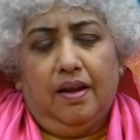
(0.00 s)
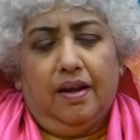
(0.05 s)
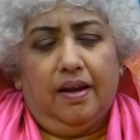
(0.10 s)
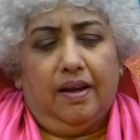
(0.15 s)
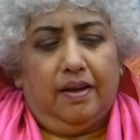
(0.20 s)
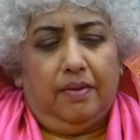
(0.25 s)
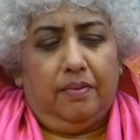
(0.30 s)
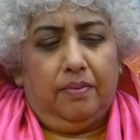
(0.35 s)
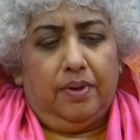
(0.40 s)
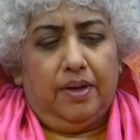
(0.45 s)

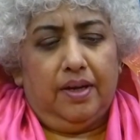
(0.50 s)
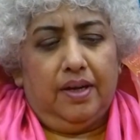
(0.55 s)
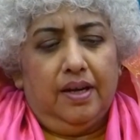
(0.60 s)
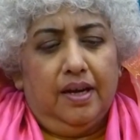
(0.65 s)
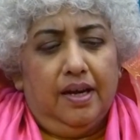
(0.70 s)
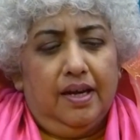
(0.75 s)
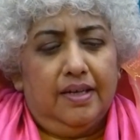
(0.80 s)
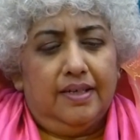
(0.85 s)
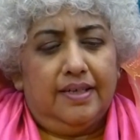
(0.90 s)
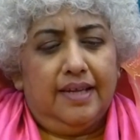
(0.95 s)
and we
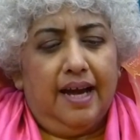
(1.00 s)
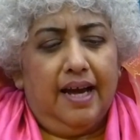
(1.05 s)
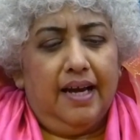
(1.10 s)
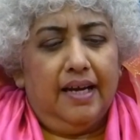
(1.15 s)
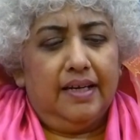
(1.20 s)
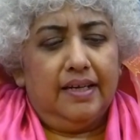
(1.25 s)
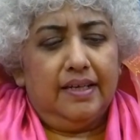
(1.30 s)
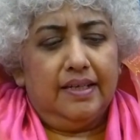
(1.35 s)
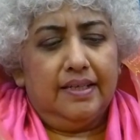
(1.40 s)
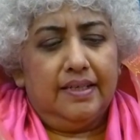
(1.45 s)

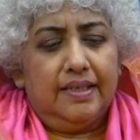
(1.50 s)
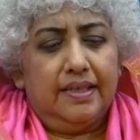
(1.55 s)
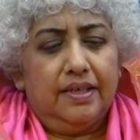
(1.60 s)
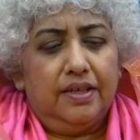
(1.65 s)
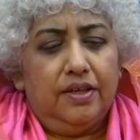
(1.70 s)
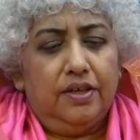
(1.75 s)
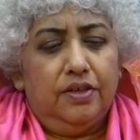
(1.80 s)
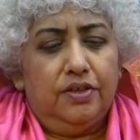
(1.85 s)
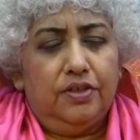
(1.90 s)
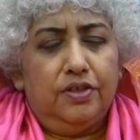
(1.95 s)
tag it and
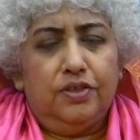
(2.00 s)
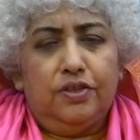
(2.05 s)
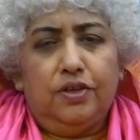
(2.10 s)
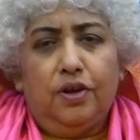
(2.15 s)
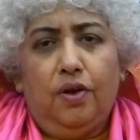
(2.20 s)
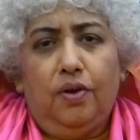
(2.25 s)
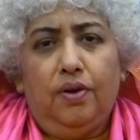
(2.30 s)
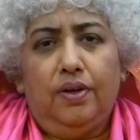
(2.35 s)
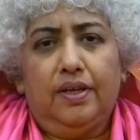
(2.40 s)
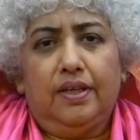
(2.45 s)
say, you're just
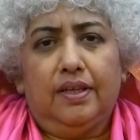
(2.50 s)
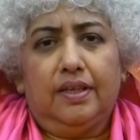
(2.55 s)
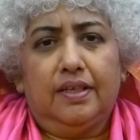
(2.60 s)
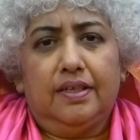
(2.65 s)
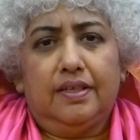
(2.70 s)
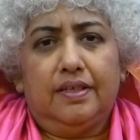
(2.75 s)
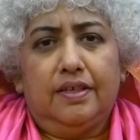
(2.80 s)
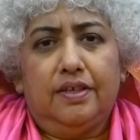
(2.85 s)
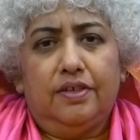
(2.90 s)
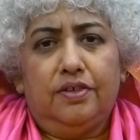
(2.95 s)
holding
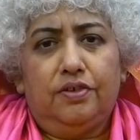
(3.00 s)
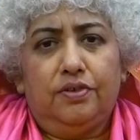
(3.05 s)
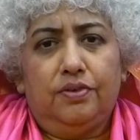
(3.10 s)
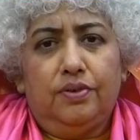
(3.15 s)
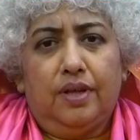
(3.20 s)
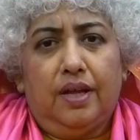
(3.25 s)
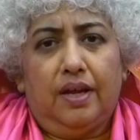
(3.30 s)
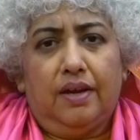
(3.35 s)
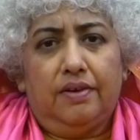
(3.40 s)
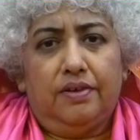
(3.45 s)
this issue
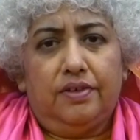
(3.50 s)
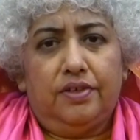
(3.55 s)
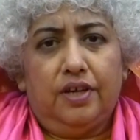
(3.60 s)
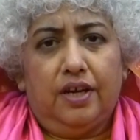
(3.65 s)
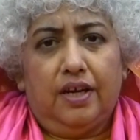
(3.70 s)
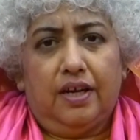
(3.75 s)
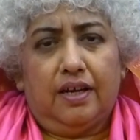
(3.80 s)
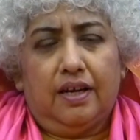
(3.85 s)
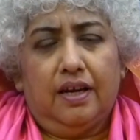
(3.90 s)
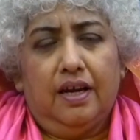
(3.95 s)
there,
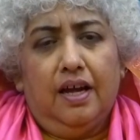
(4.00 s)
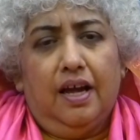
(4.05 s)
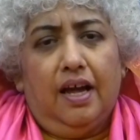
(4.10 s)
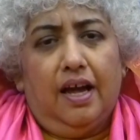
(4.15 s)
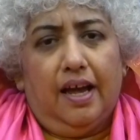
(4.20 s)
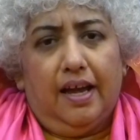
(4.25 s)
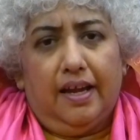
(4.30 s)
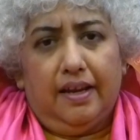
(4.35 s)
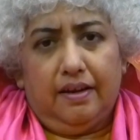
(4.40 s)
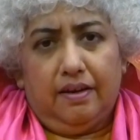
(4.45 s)
check.
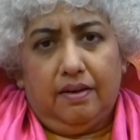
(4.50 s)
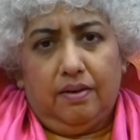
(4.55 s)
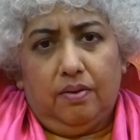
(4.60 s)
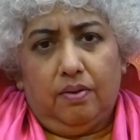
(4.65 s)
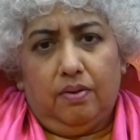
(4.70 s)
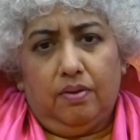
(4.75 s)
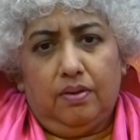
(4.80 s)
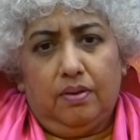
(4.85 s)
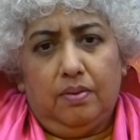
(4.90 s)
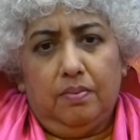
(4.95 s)
And
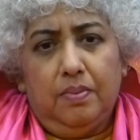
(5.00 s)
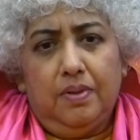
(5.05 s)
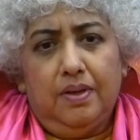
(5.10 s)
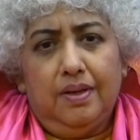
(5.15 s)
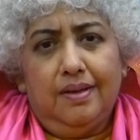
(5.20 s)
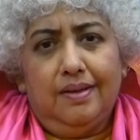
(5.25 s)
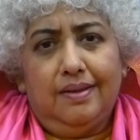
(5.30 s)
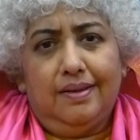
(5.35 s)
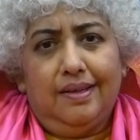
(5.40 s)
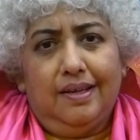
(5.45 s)
the
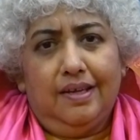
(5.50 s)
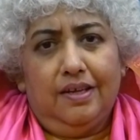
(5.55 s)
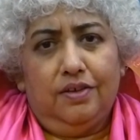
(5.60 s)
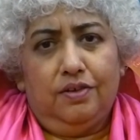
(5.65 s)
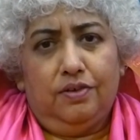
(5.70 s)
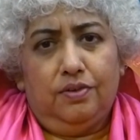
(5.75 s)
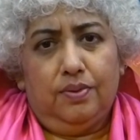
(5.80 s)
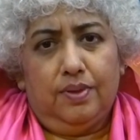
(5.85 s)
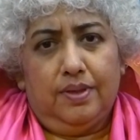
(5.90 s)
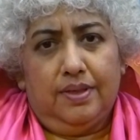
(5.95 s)
minute the
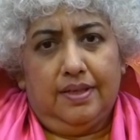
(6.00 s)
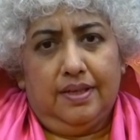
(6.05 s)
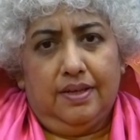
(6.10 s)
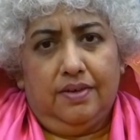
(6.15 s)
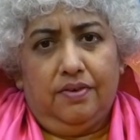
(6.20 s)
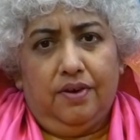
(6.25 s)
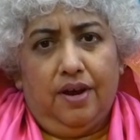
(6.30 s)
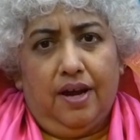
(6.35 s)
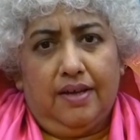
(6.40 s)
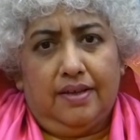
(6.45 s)
issue is
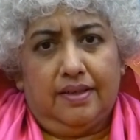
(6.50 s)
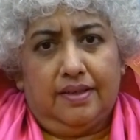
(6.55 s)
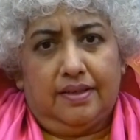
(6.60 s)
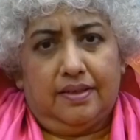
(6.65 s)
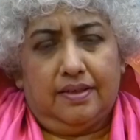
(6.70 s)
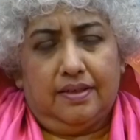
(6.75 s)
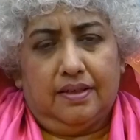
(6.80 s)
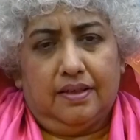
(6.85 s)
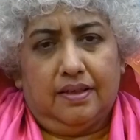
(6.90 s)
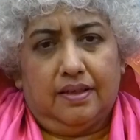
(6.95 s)

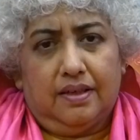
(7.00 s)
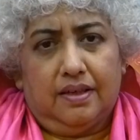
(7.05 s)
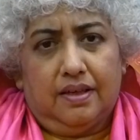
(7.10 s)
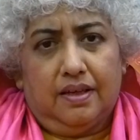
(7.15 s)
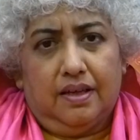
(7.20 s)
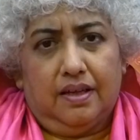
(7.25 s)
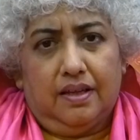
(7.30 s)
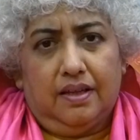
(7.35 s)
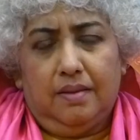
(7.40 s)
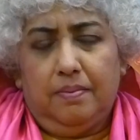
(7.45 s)
addressed,
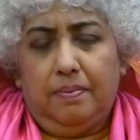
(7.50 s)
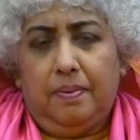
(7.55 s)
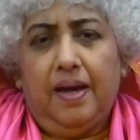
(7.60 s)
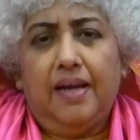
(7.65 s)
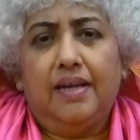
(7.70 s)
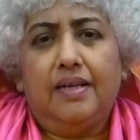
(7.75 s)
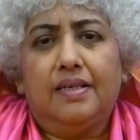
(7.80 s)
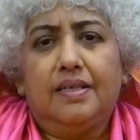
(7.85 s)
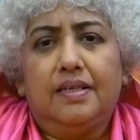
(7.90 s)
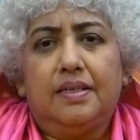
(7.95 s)
the
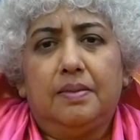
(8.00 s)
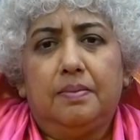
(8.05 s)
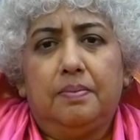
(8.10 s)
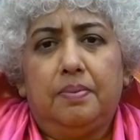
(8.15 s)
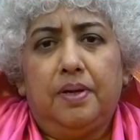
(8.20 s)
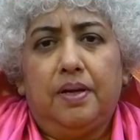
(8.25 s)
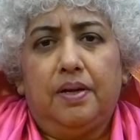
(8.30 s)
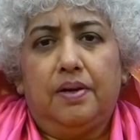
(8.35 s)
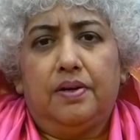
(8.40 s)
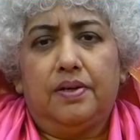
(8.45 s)
pain
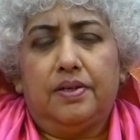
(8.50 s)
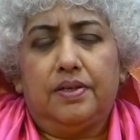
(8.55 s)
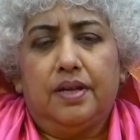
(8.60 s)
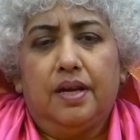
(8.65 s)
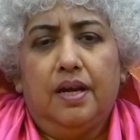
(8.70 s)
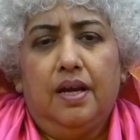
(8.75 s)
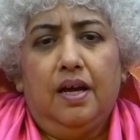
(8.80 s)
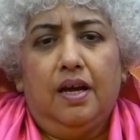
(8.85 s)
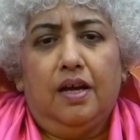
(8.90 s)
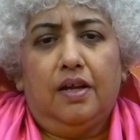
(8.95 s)
disappears,
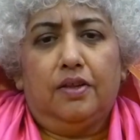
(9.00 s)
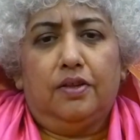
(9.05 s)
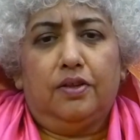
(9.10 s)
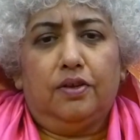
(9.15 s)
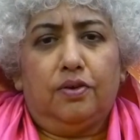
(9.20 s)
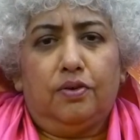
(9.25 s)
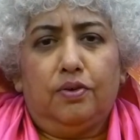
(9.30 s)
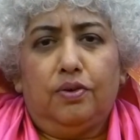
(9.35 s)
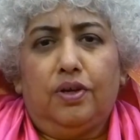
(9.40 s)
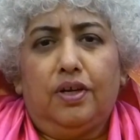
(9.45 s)
the
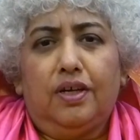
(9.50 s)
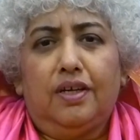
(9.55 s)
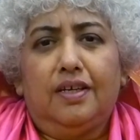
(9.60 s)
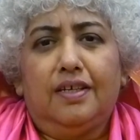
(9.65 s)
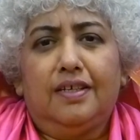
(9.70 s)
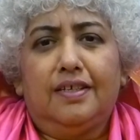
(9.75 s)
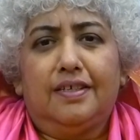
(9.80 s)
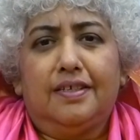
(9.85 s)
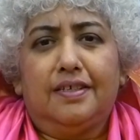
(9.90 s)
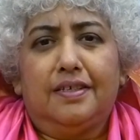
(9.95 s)

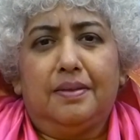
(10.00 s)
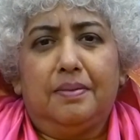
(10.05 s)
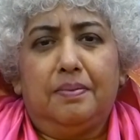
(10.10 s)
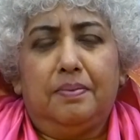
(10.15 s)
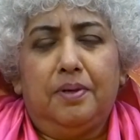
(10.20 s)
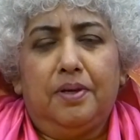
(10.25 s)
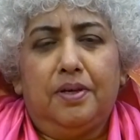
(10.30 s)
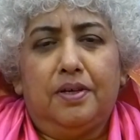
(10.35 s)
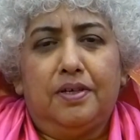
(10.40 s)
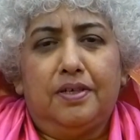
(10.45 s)
crookedness
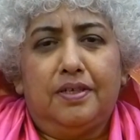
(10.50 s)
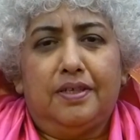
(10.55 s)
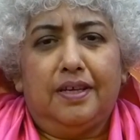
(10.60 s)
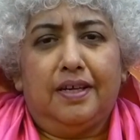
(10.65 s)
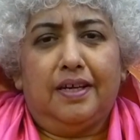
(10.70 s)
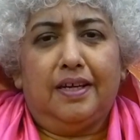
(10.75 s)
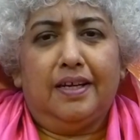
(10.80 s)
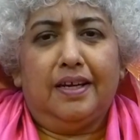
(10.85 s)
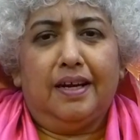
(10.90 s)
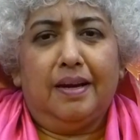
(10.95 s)
disappears, they
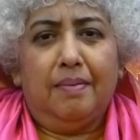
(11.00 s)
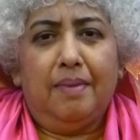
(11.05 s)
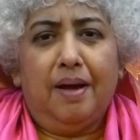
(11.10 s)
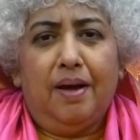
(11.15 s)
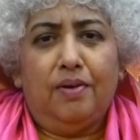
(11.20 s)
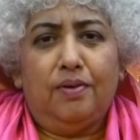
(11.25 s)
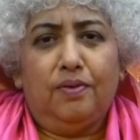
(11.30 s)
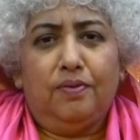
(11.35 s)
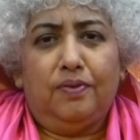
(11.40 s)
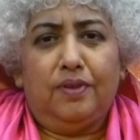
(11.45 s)
can come
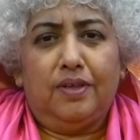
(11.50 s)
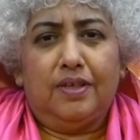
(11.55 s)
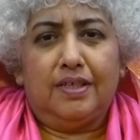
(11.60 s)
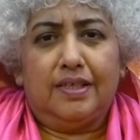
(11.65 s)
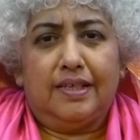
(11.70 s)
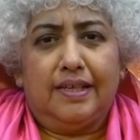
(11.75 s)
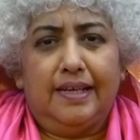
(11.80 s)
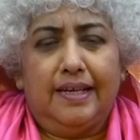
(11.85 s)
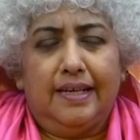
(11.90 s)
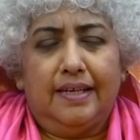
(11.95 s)
out of their
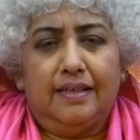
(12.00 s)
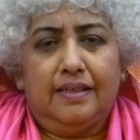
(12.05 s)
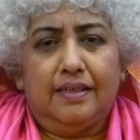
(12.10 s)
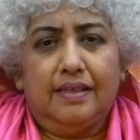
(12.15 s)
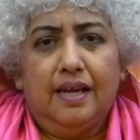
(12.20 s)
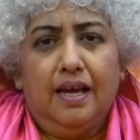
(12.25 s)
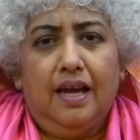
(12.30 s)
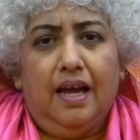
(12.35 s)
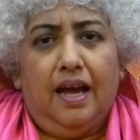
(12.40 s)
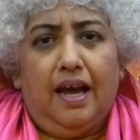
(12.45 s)
slings
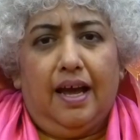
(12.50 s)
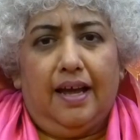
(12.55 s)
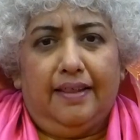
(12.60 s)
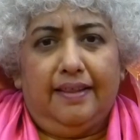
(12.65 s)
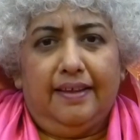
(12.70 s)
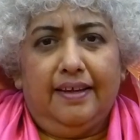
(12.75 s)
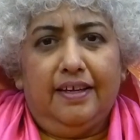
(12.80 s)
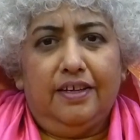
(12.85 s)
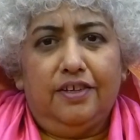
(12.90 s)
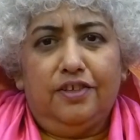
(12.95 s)

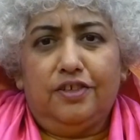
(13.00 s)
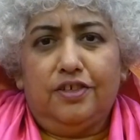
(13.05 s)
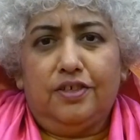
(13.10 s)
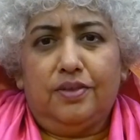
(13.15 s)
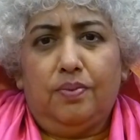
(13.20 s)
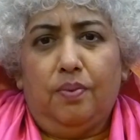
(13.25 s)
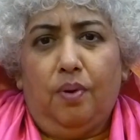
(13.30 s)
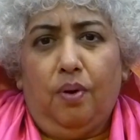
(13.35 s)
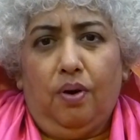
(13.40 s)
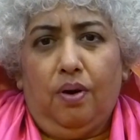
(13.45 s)
and they can
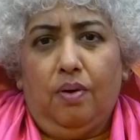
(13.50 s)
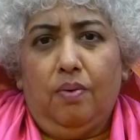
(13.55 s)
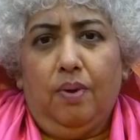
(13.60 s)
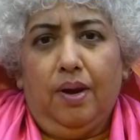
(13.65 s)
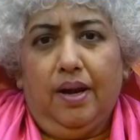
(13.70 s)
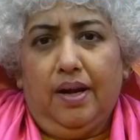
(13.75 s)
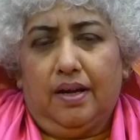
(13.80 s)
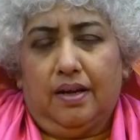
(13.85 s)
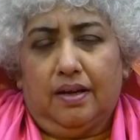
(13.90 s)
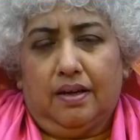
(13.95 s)
just walk
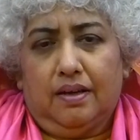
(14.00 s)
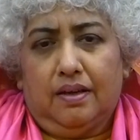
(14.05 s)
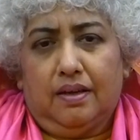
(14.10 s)
away.